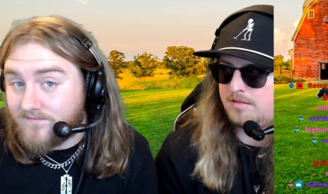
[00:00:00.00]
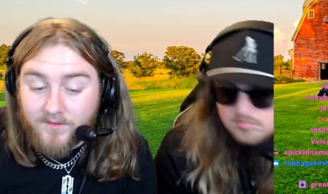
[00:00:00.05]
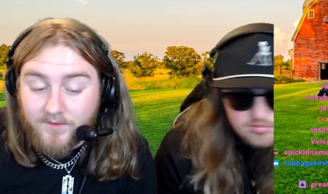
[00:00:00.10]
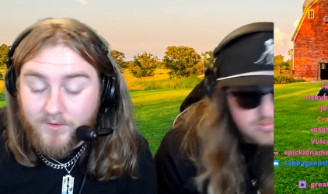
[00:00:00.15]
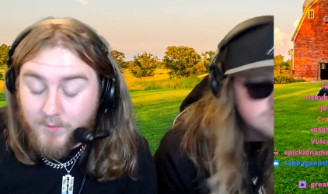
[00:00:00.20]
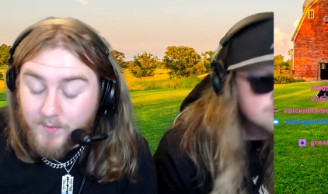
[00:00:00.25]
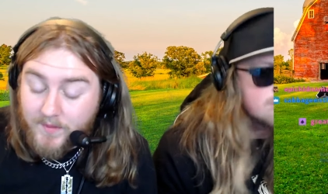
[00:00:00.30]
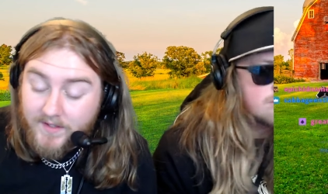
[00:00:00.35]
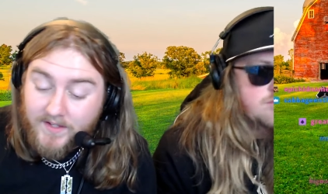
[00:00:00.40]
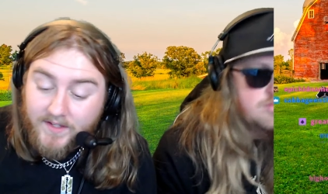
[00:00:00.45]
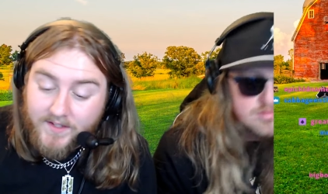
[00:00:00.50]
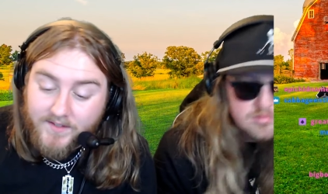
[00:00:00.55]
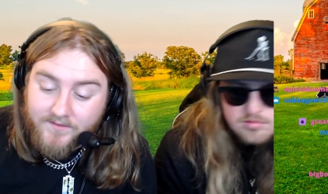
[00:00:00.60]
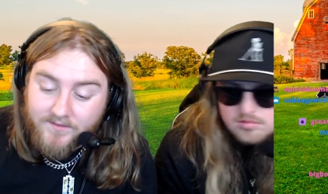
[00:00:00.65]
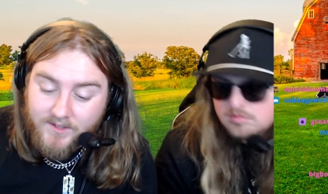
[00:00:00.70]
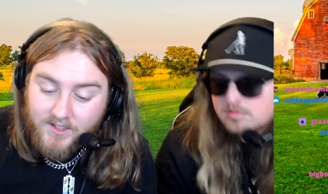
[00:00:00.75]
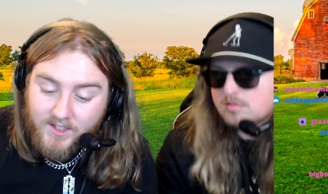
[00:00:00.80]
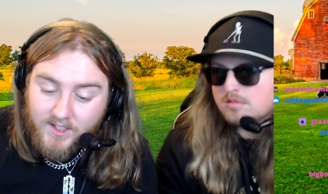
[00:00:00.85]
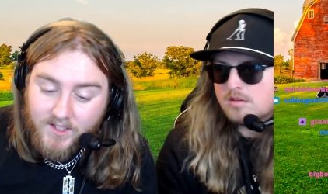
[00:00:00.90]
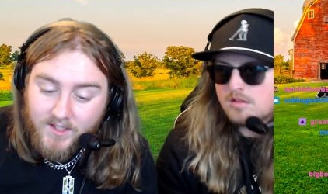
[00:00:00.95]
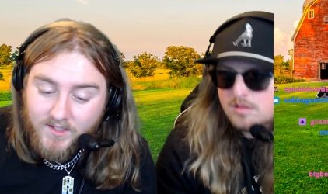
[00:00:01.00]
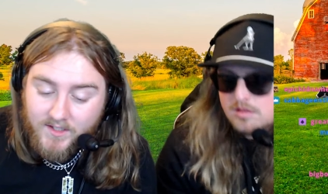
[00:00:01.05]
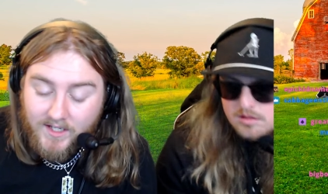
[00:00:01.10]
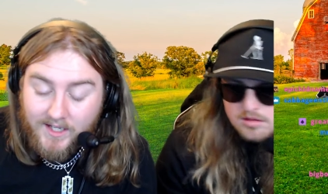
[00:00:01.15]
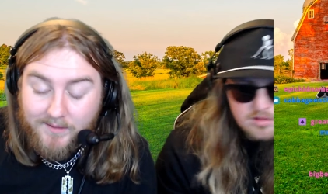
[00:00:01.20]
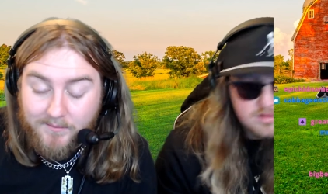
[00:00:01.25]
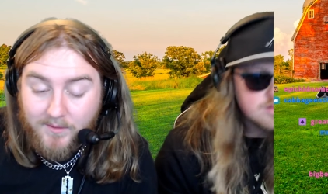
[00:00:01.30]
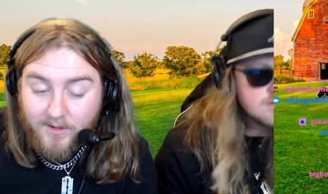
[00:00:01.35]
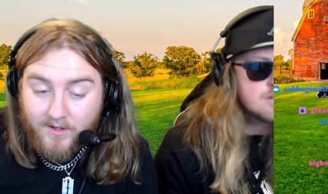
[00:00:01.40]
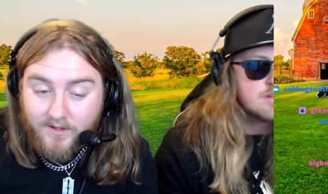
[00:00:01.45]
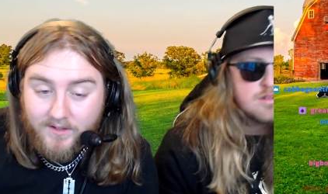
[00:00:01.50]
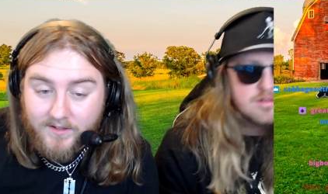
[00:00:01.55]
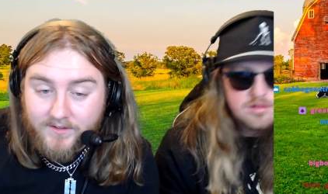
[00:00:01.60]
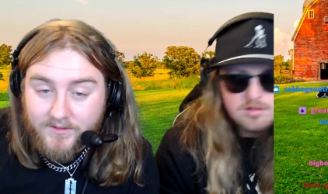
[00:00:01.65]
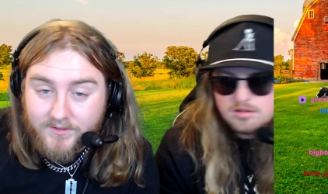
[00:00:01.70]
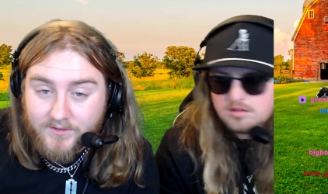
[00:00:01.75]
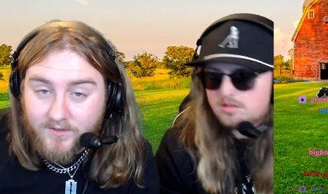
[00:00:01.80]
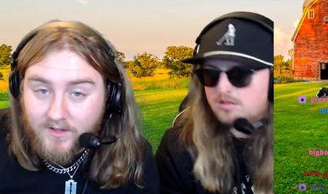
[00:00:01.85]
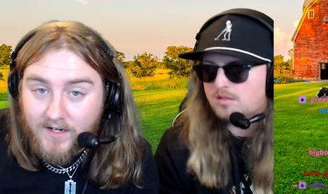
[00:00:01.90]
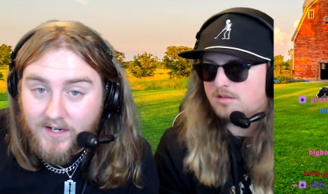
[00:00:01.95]
Speaker 1: Speaking of luck, I bought a
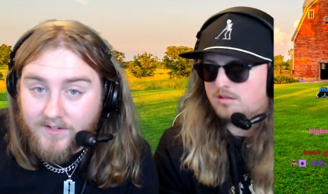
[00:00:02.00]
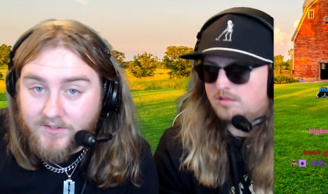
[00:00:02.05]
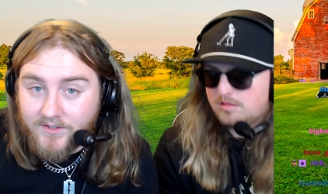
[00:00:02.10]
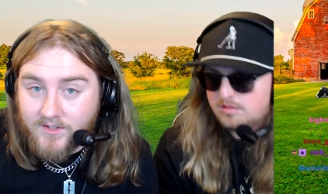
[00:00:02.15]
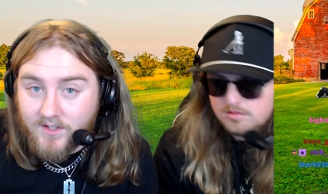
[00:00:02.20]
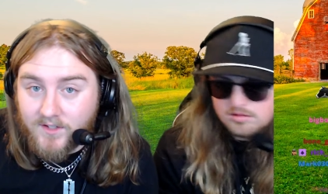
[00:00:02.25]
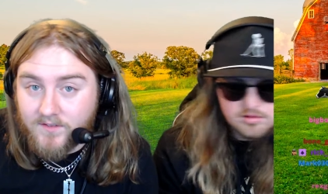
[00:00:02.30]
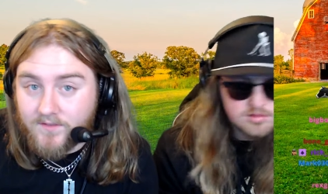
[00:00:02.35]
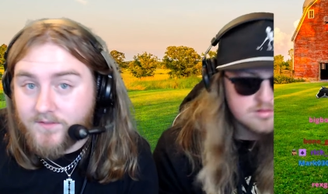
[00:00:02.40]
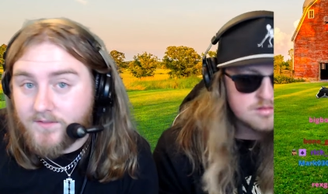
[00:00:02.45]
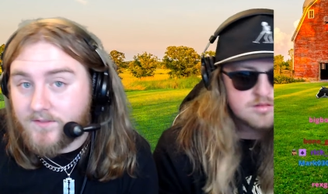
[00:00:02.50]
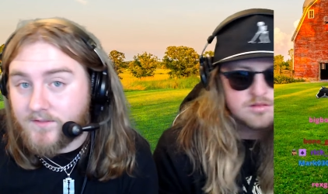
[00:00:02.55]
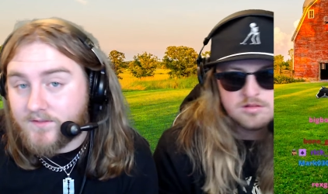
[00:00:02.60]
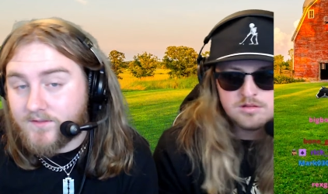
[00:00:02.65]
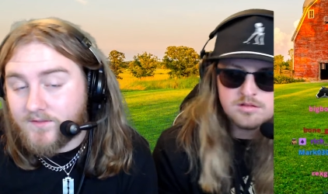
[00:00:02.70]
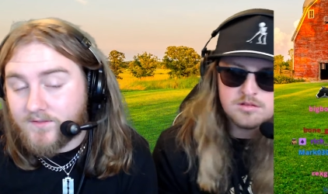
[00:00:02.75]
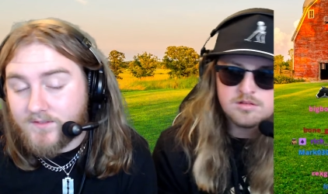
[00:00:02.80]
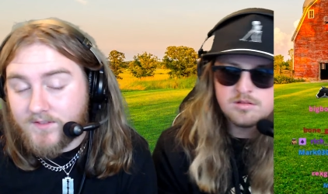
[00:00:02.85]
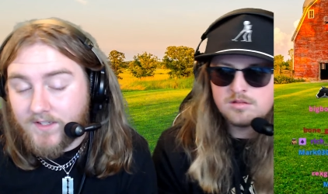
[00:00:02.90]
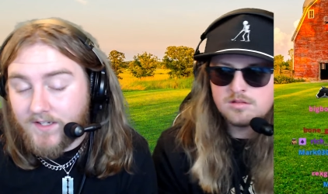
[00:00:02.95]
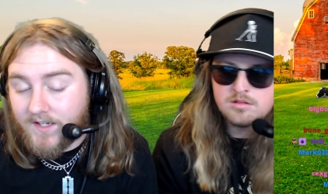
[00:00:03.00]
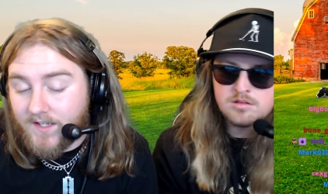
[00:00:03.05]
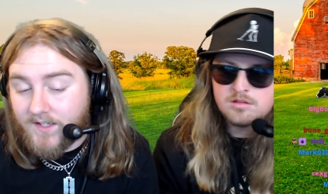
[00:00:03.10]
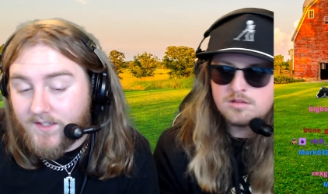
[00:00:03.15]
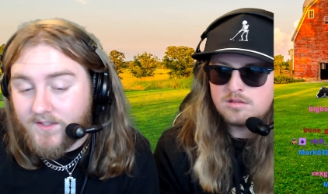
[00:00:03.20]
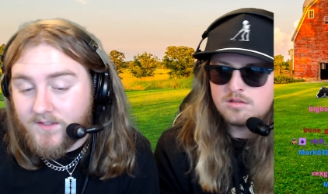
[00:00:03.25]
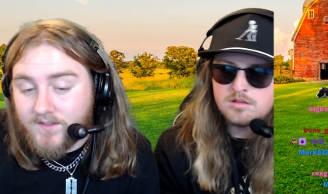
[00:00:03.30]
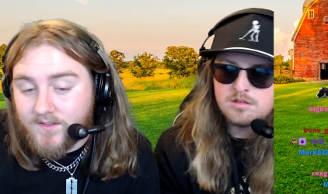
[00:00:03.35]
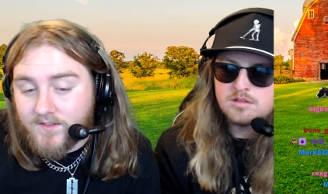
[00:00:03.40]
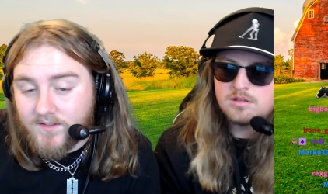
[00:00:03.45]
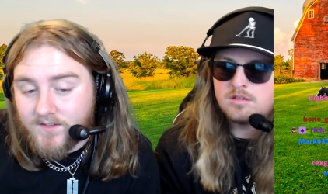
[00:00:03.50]
scratch off today